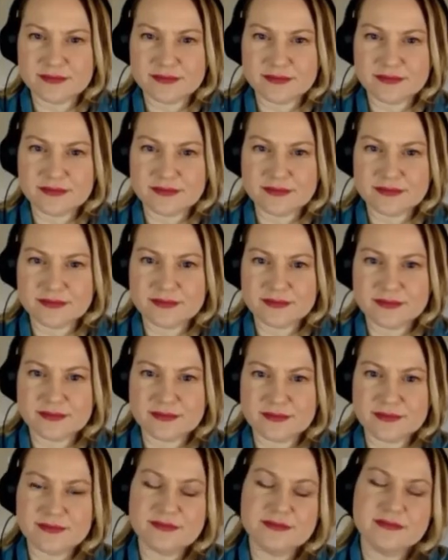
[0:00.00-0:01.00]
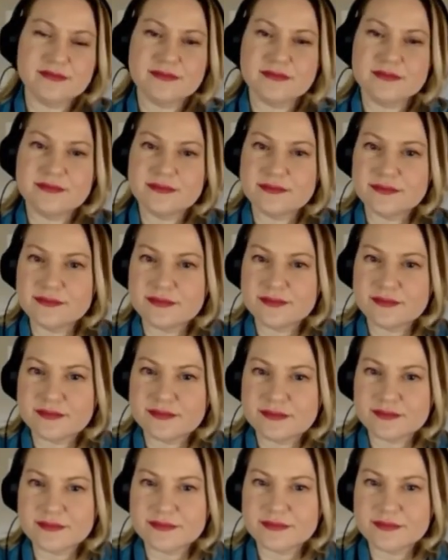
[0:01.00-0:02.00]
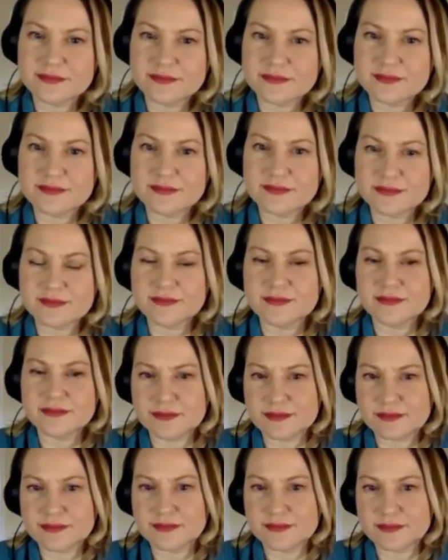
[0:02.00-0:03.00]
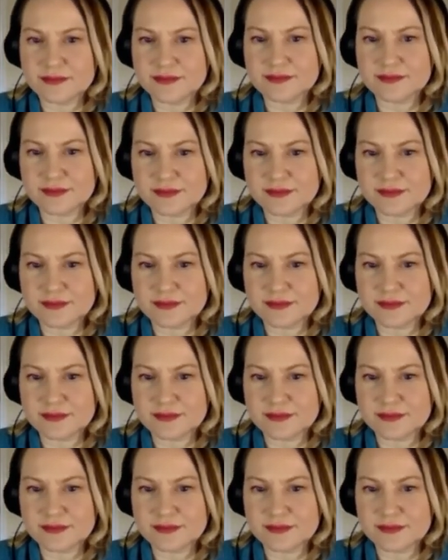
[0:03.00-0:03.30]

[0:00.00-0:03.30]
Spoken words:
The person shown says nothing.